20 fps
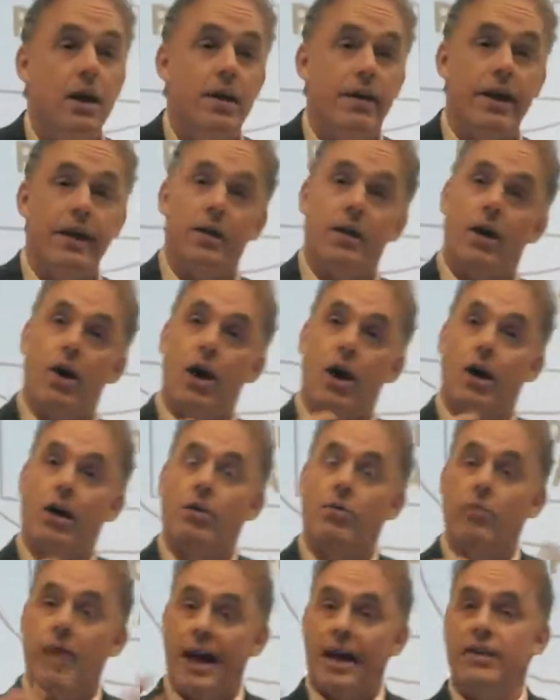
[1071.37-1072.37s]
that
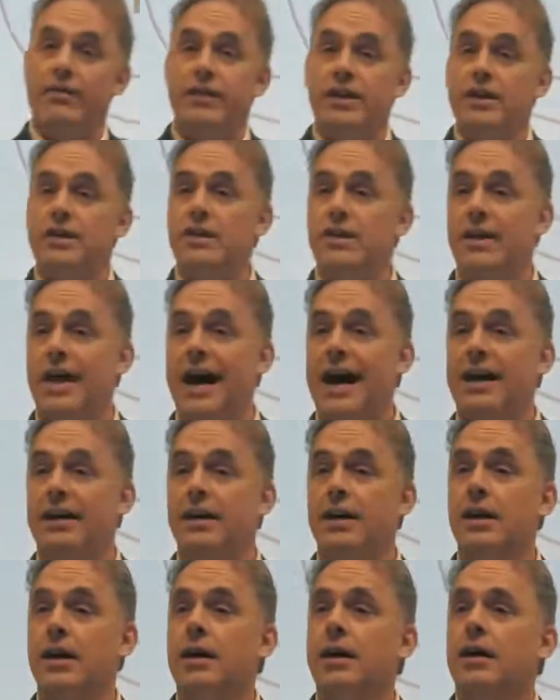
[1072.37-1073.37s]
are relevant to
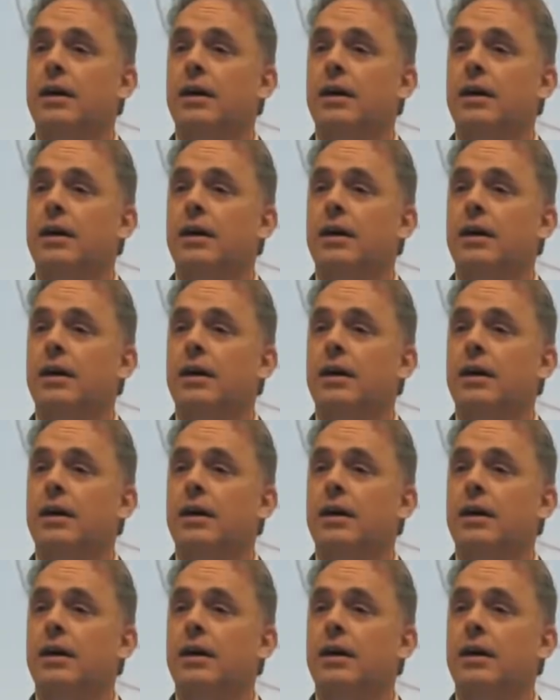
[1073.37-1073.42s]
that